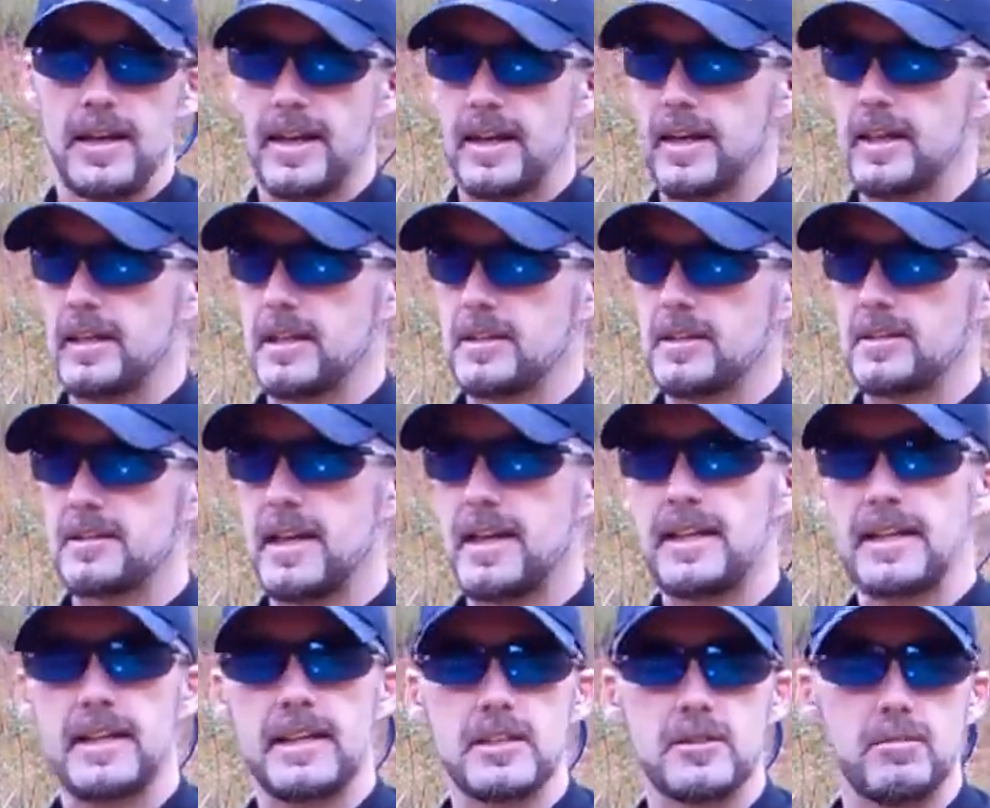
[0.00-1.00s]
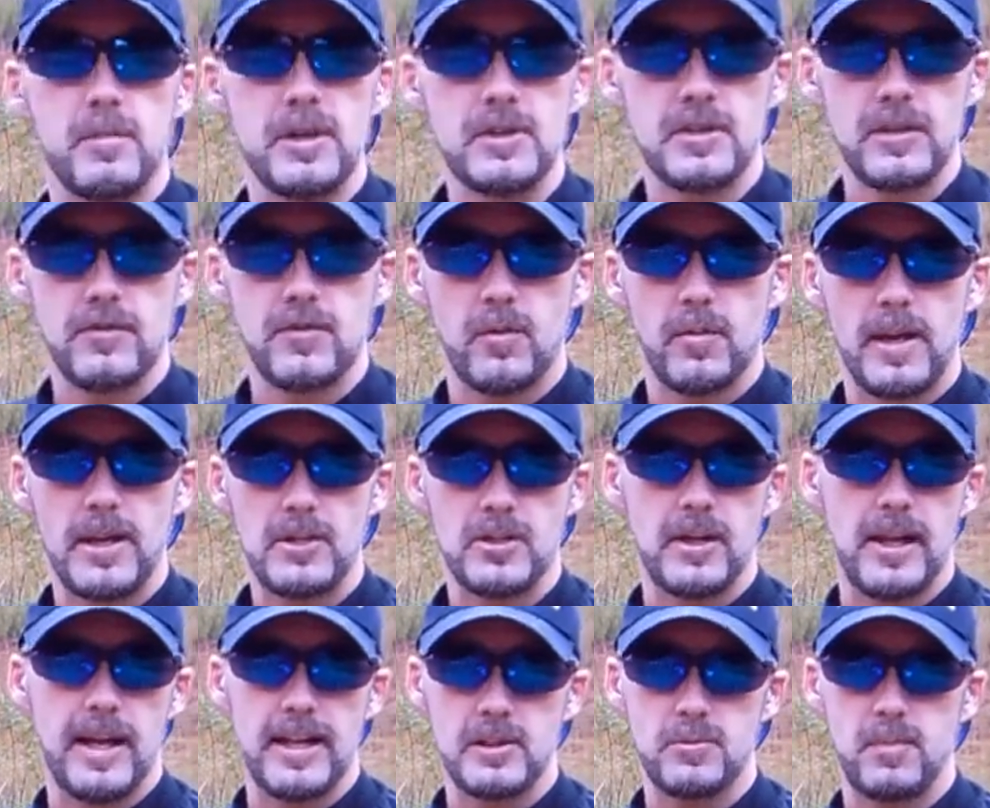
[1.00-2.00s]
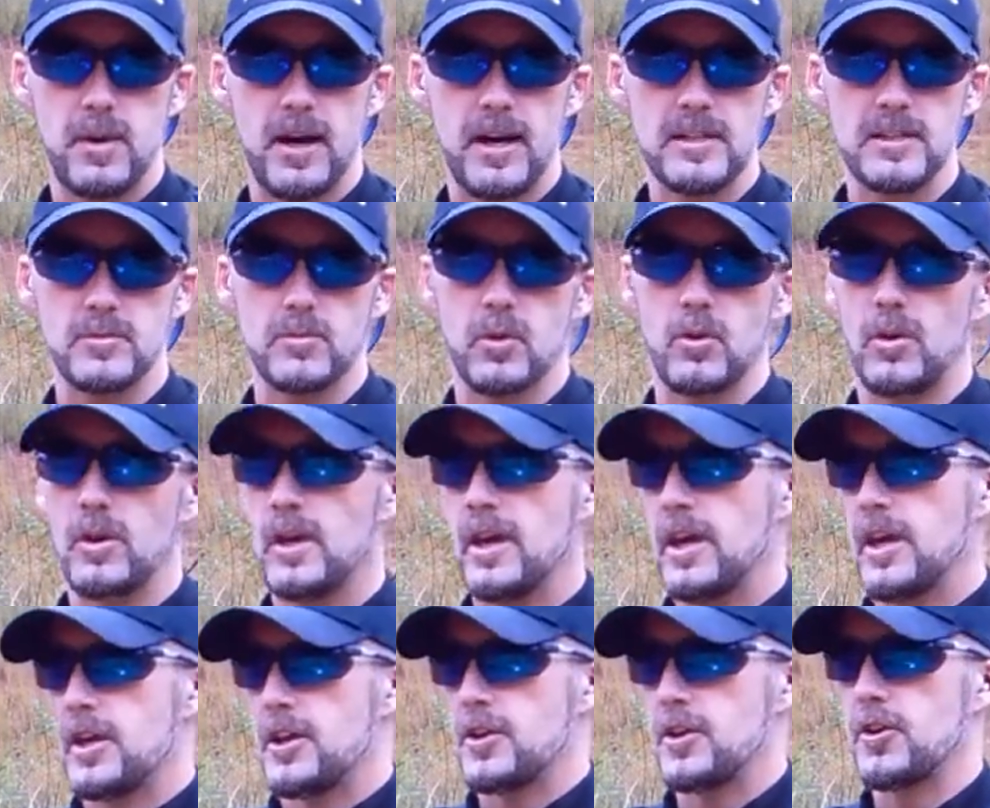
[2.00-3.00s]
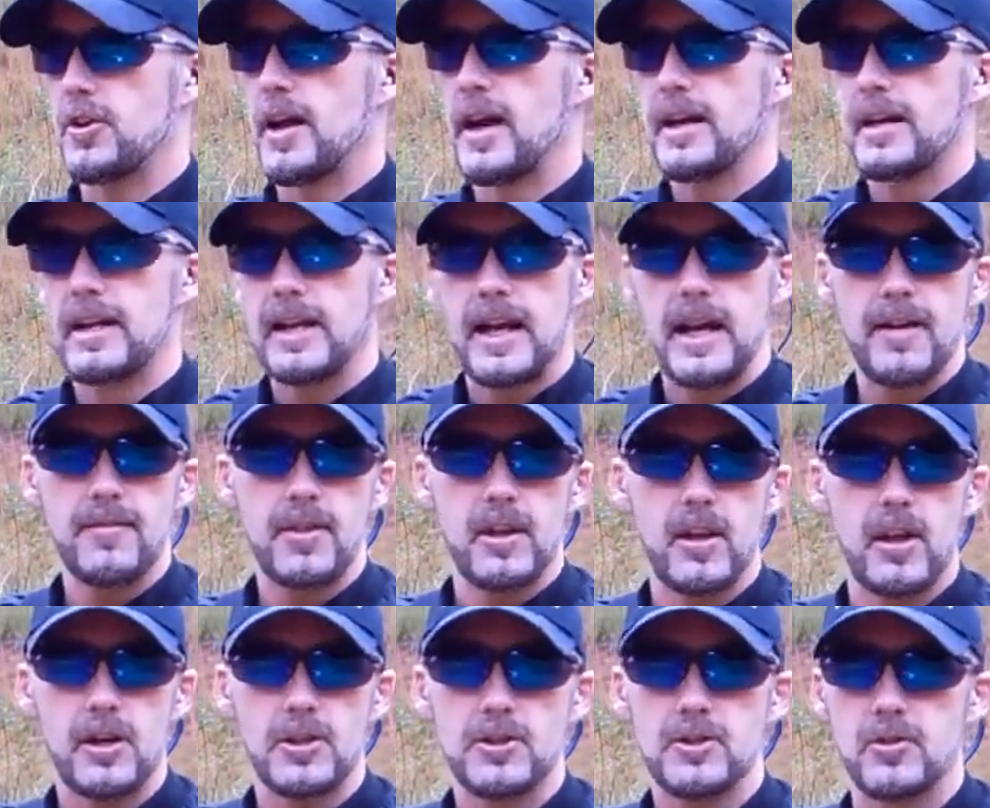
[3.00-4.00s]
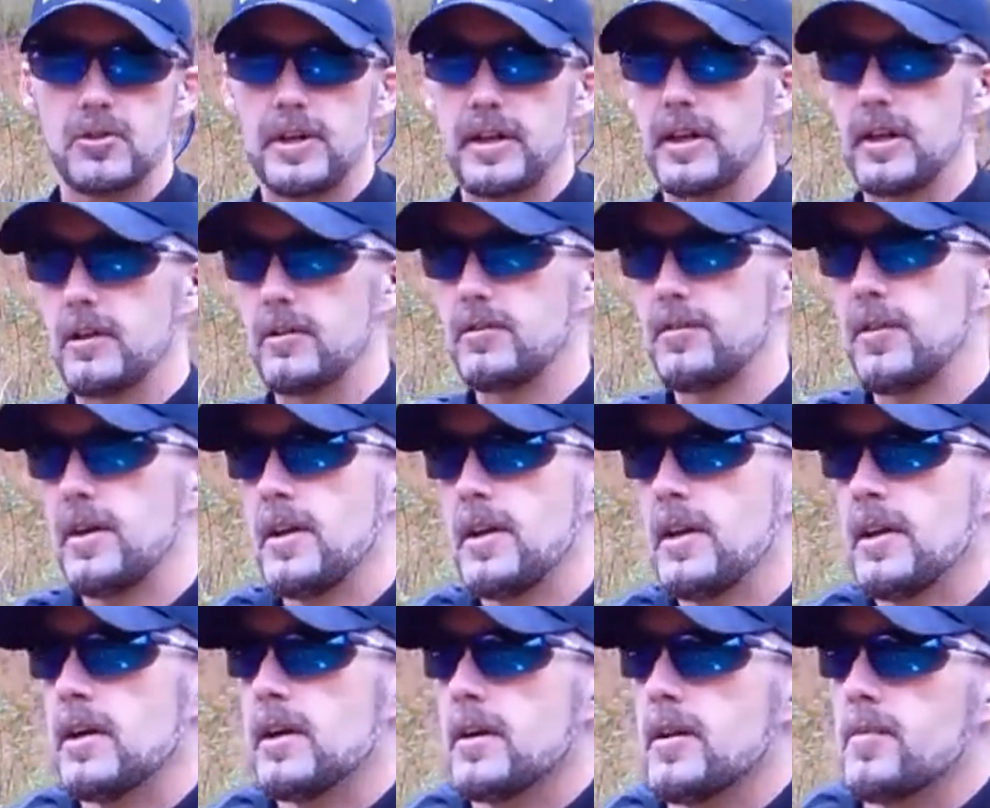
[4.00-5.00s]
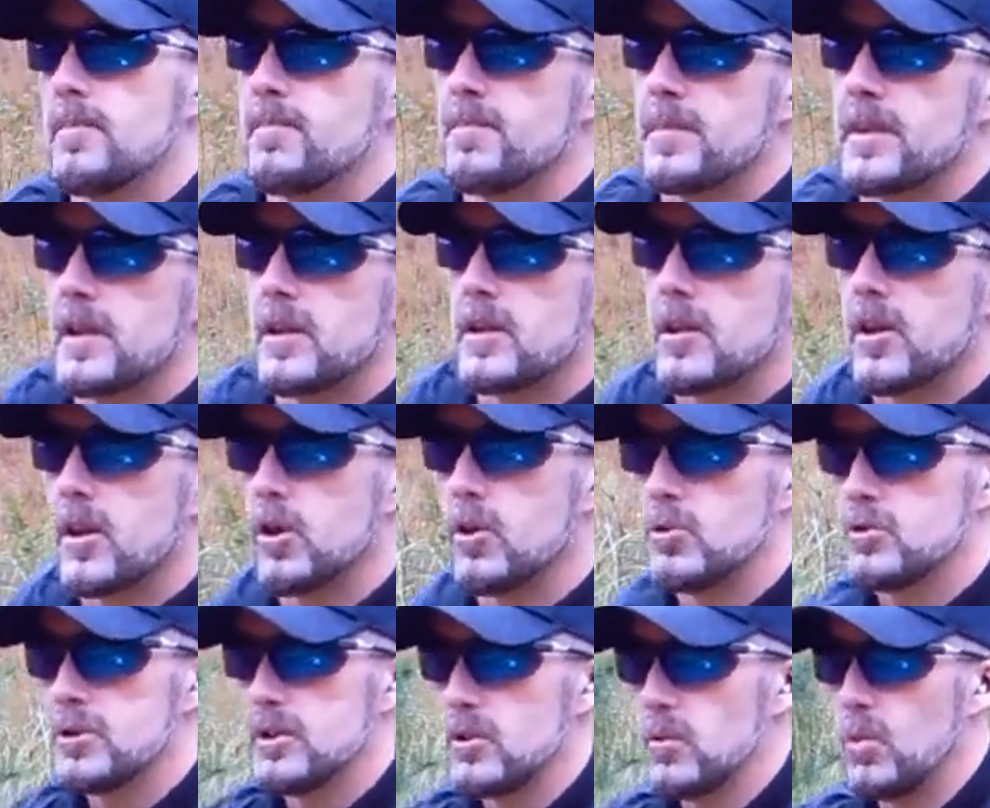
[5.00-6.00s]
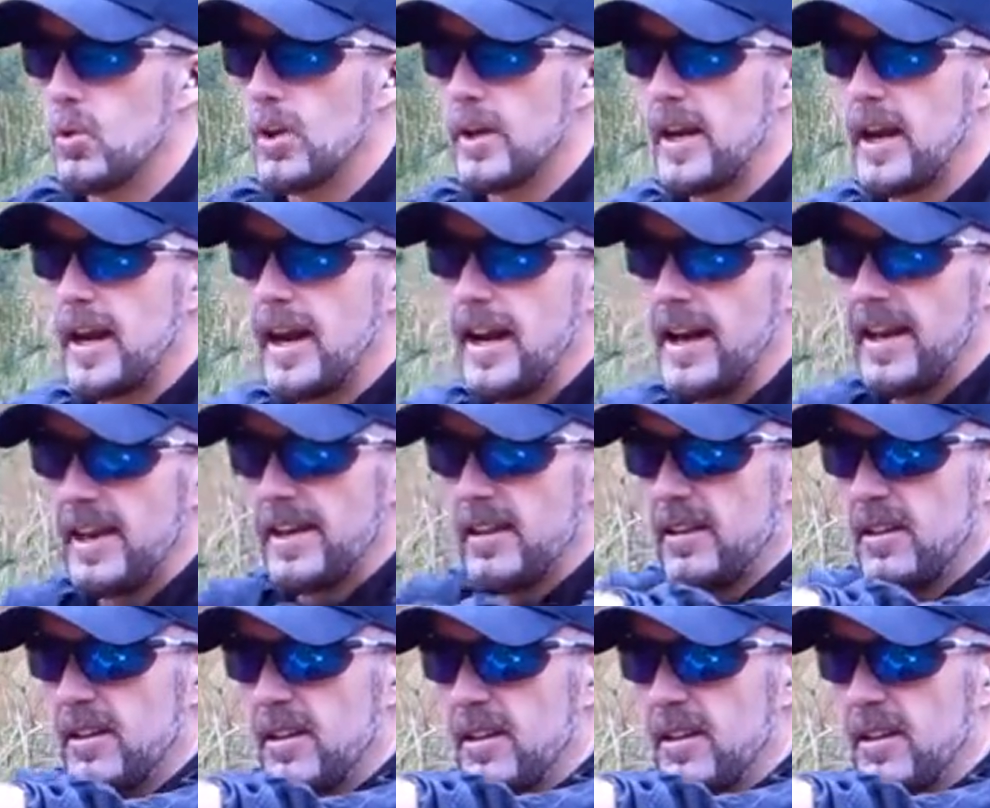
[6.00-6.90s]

and to take in as much information as possible. You're not going to have the luxury of closing one eye,